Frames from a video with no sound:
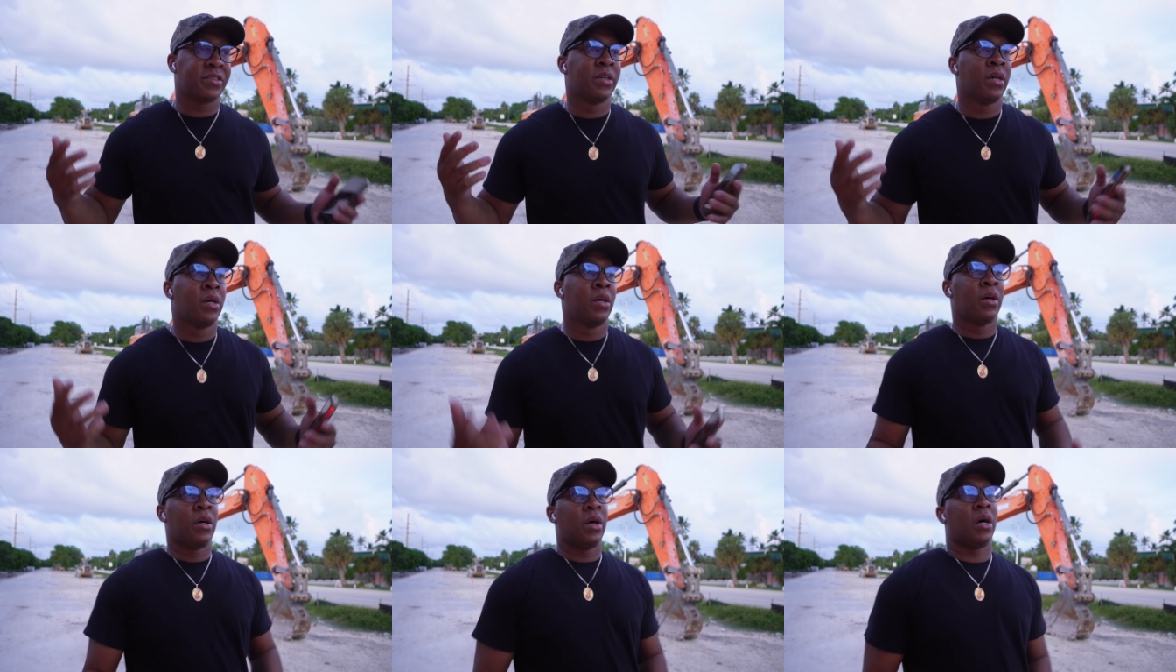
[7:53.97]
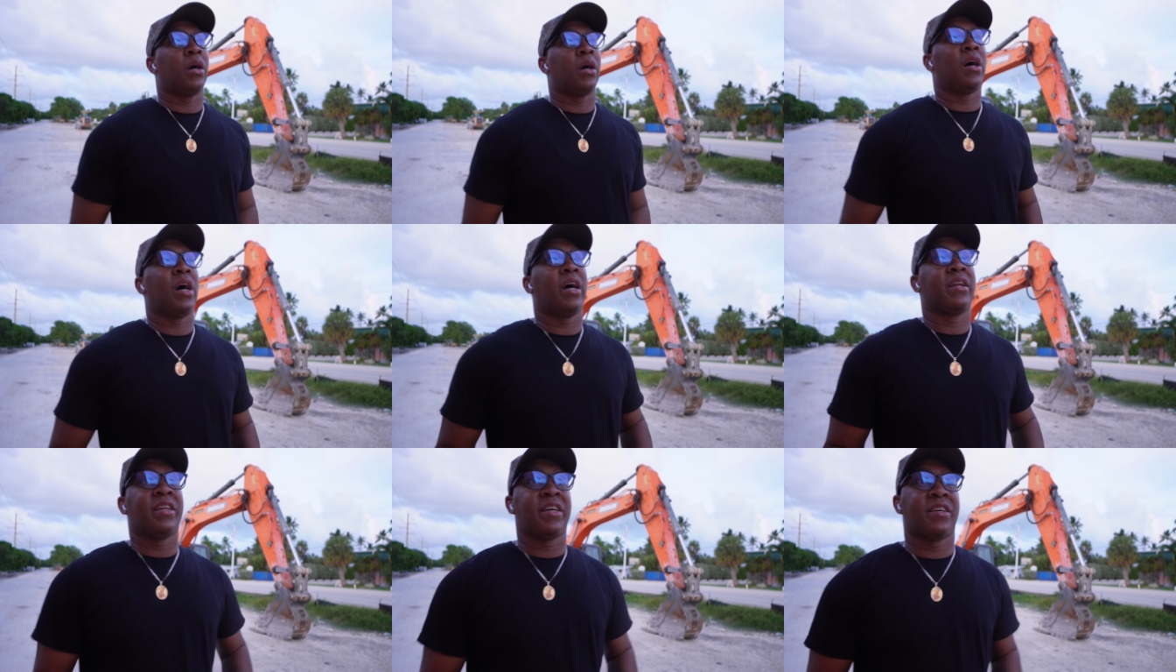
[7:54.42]

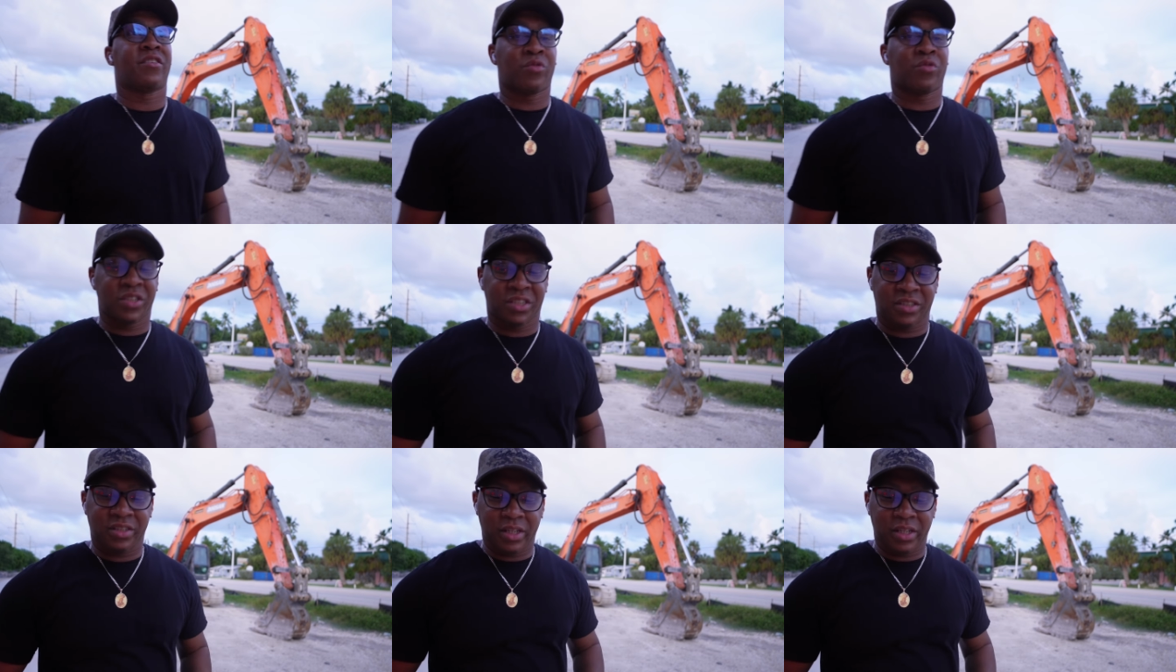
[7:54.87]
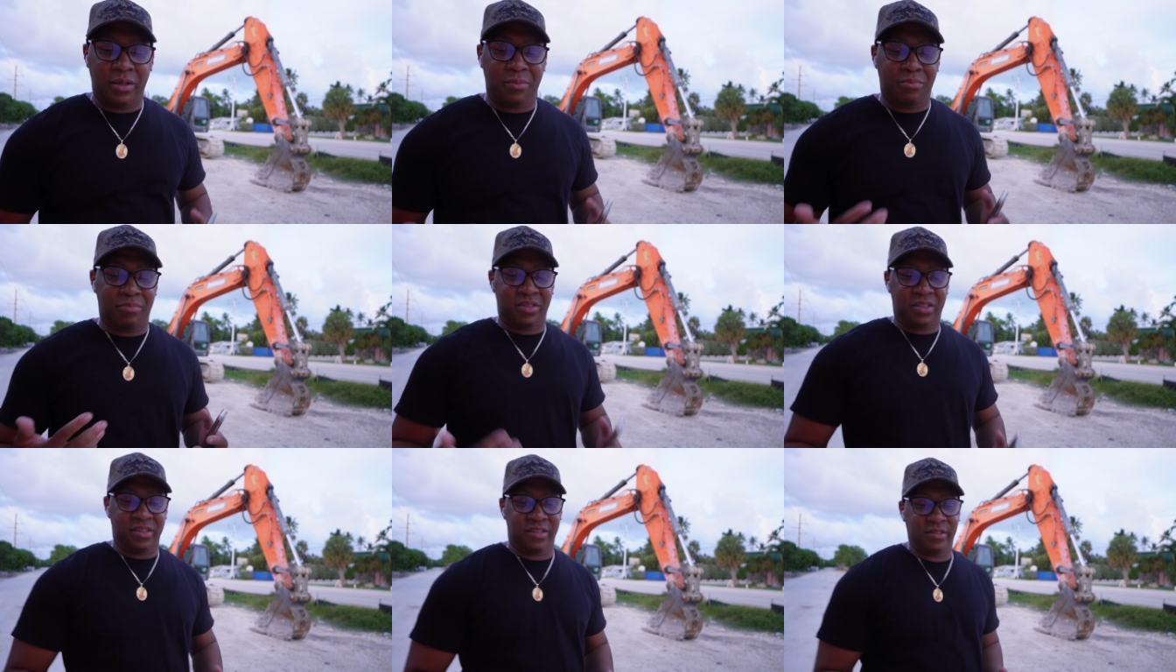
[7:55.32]
I did switch
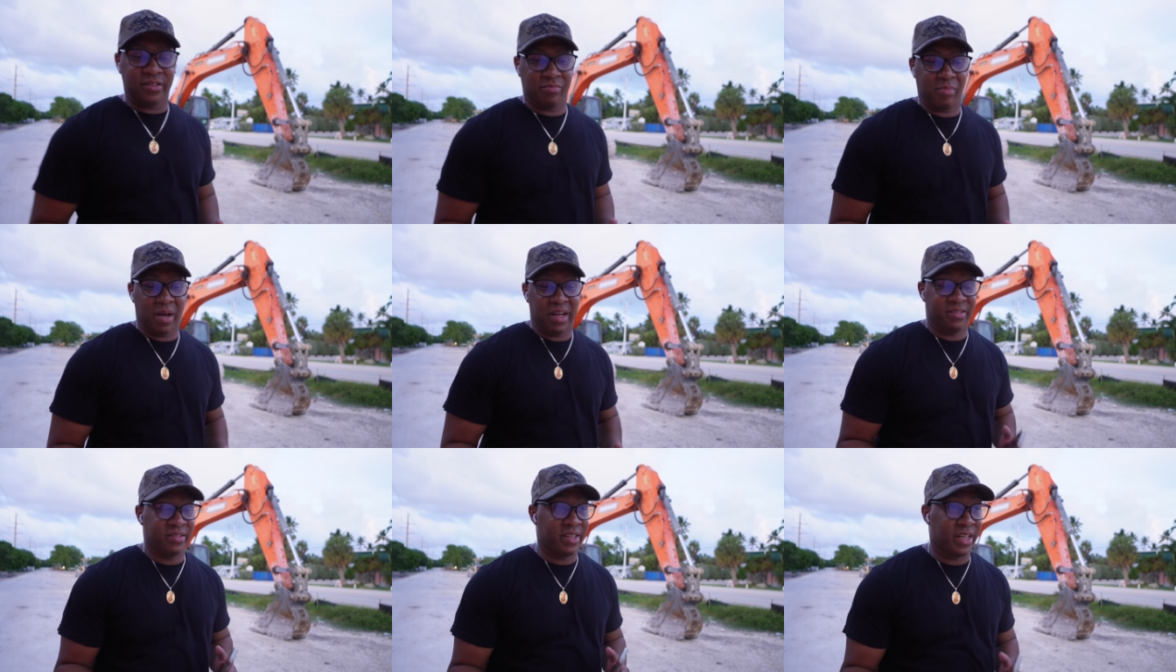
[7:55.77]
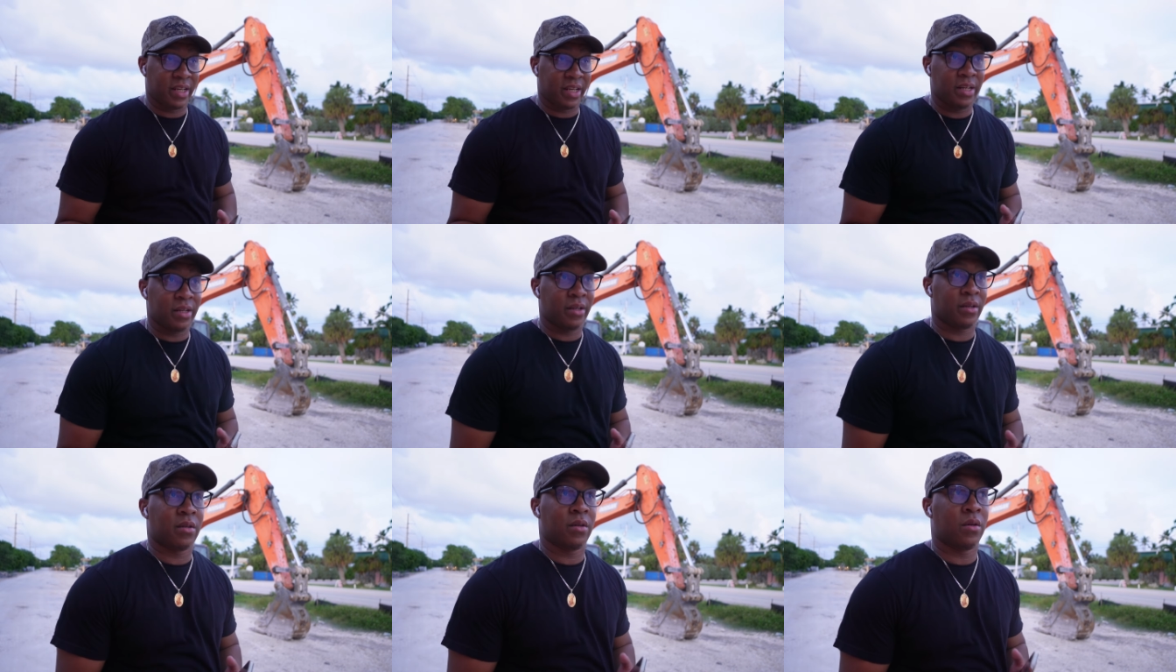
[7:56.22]
DMs. This is my
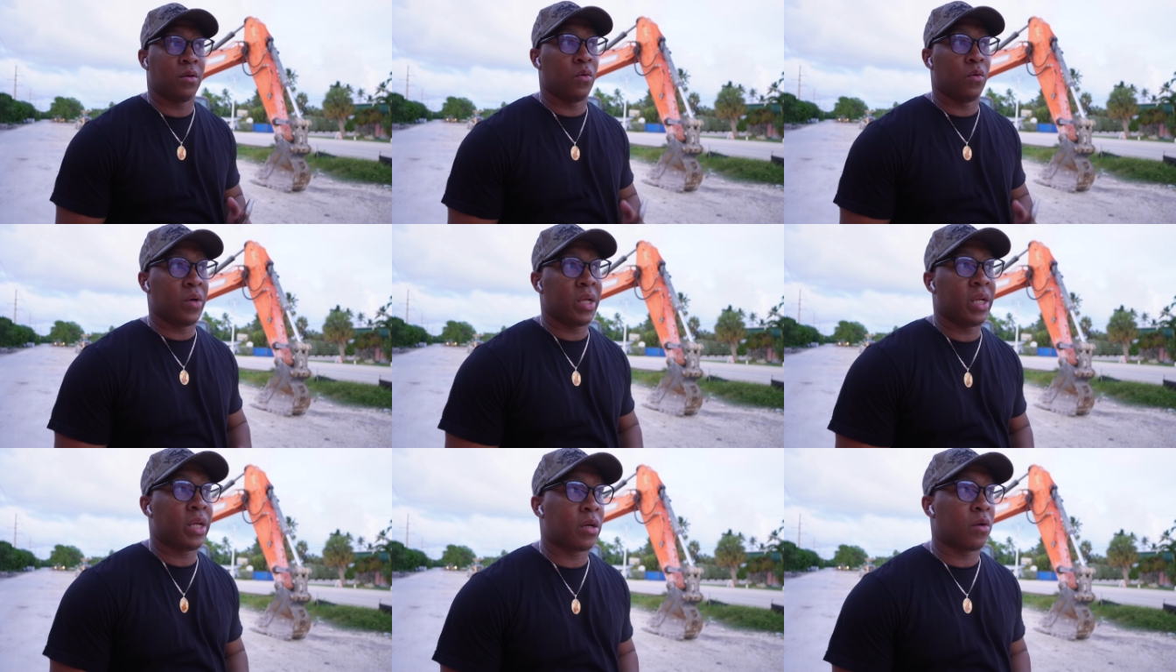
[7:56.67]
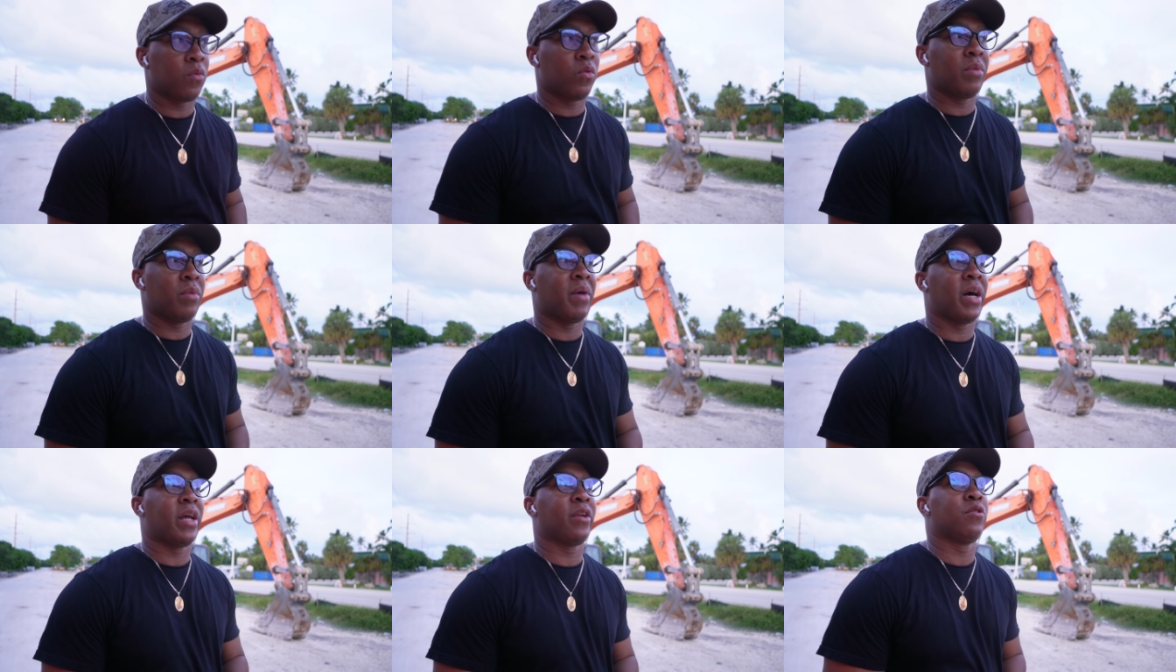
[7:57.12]
second week
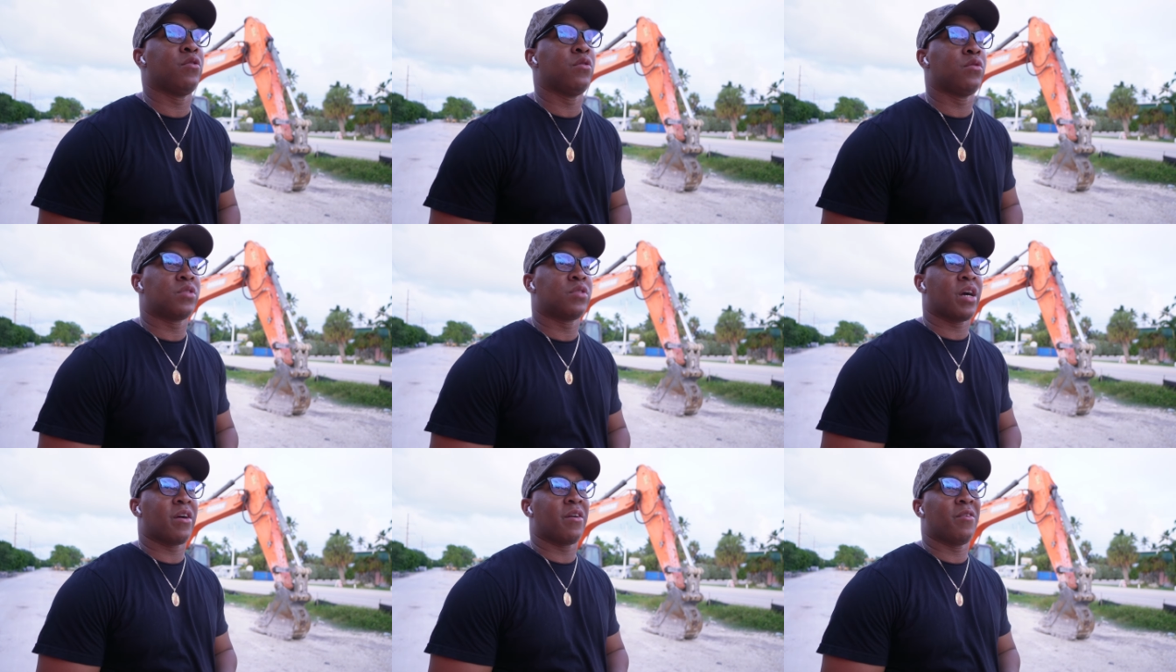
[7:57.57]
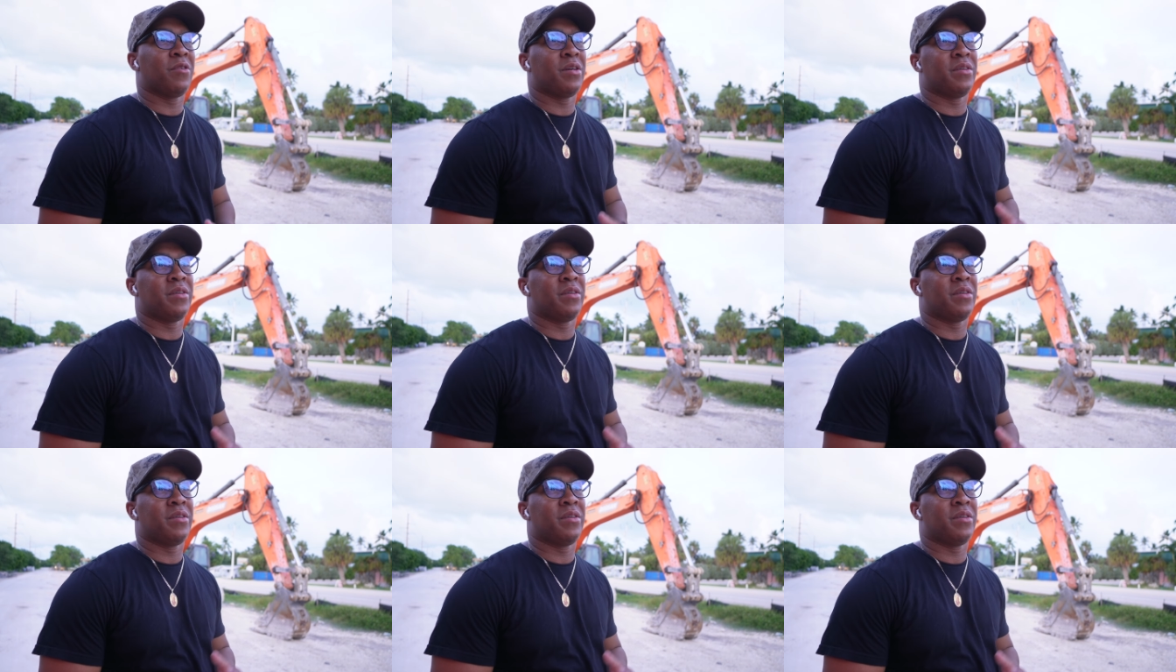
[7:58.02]
with my new driver.